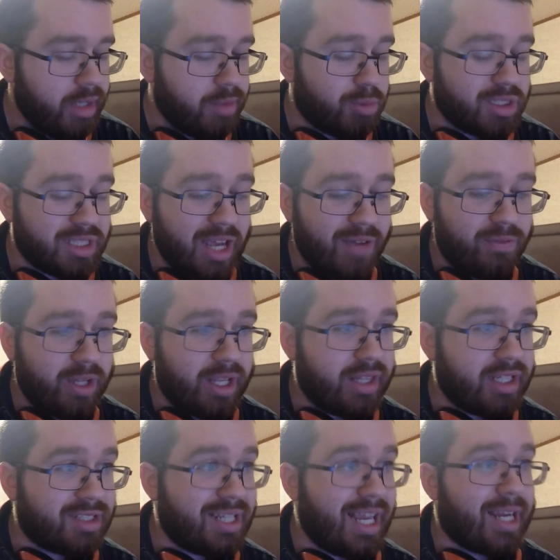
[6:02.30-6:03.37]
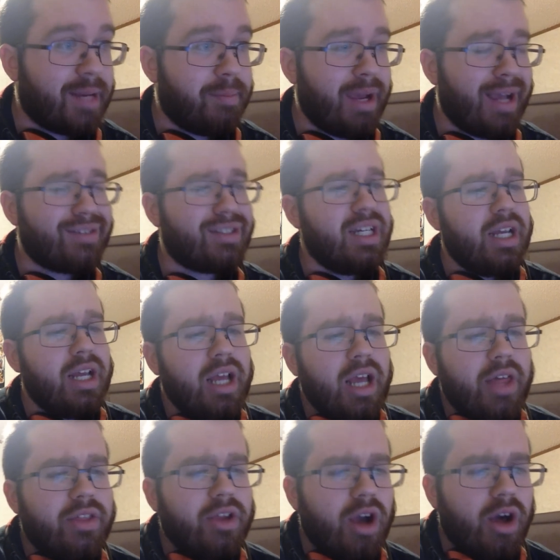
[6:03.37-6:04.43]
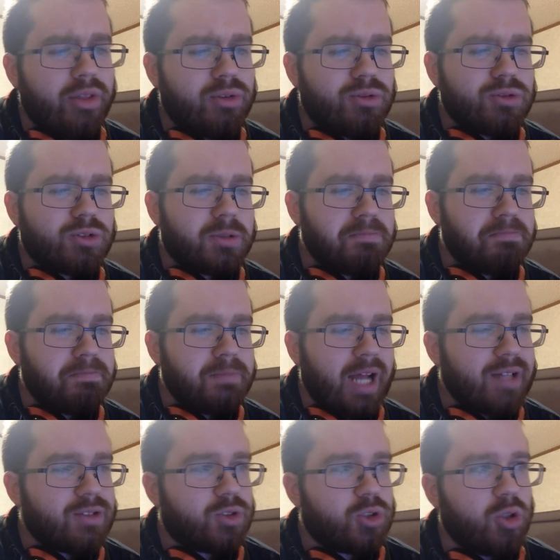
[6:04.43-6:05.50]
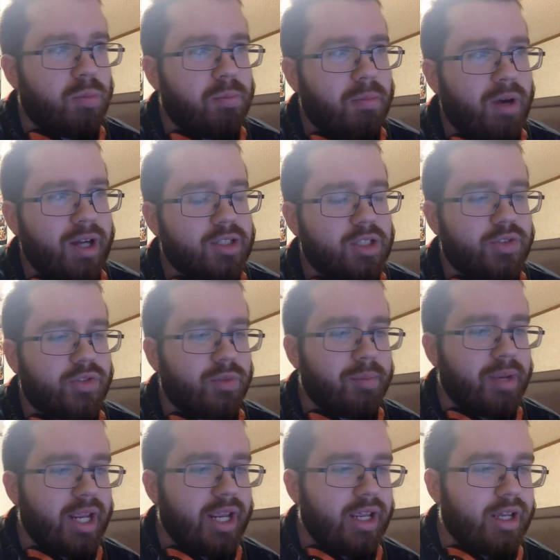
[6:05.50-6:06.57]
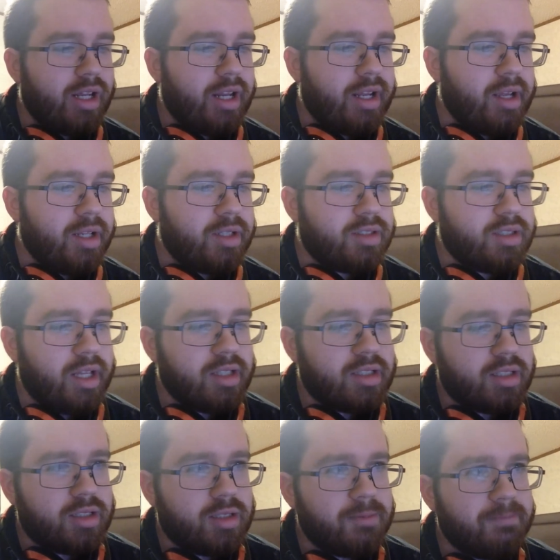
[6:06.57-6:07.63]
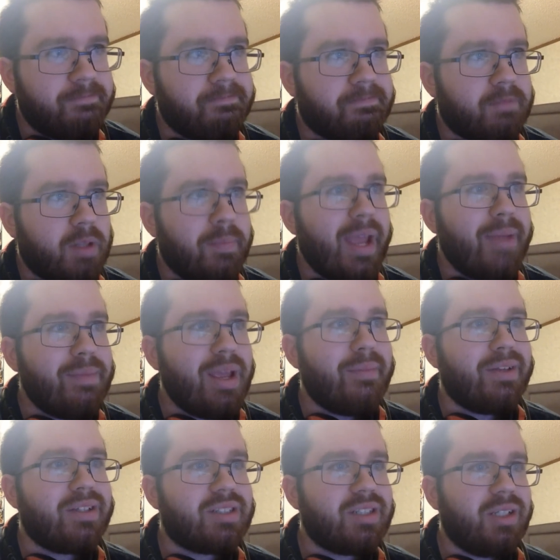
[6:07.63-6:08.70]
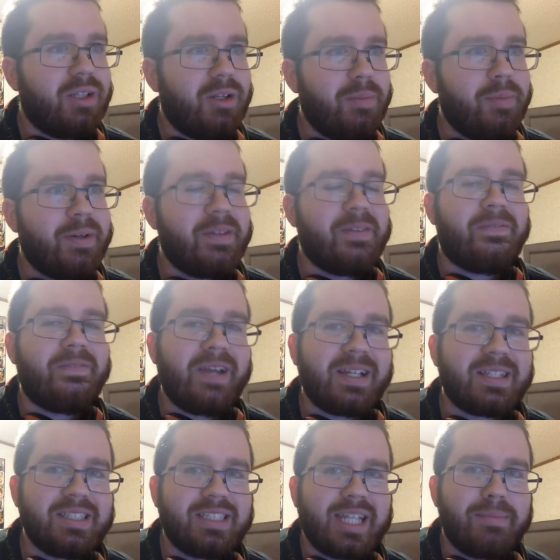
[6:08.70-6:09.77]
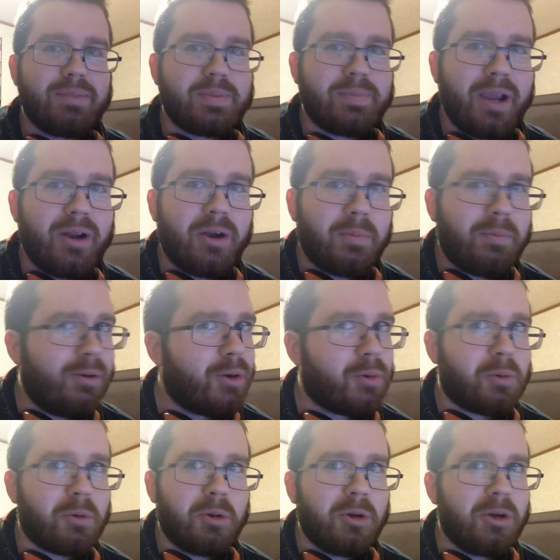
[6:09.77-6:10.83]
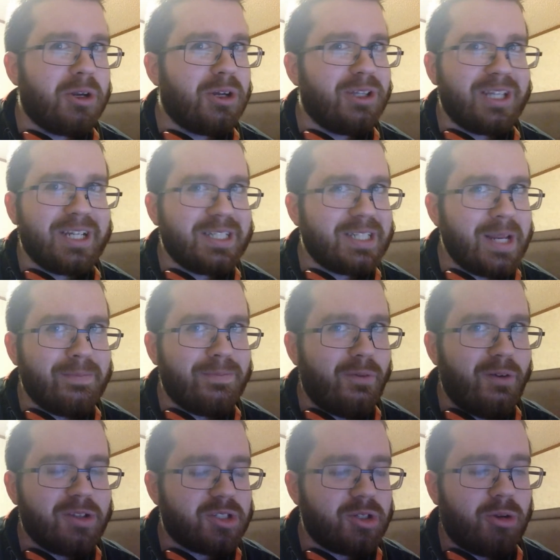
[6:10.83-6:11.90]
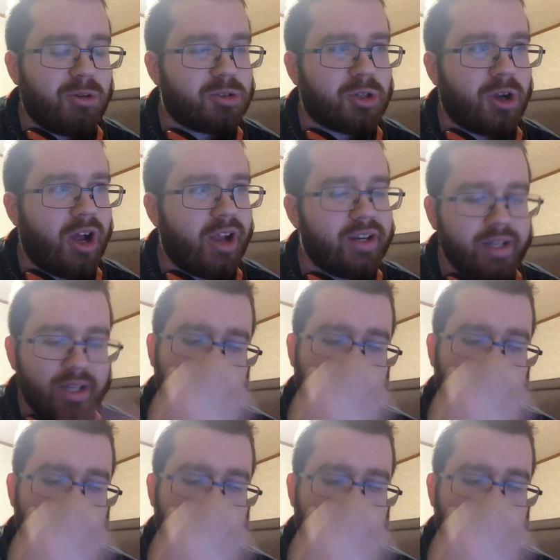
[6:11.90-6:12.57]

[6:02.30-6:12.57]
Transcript: It was definitely the second best. The others, not so much. For me, it's maybe it's a little bit of the fact that James Spader put a really deep voice in Ultron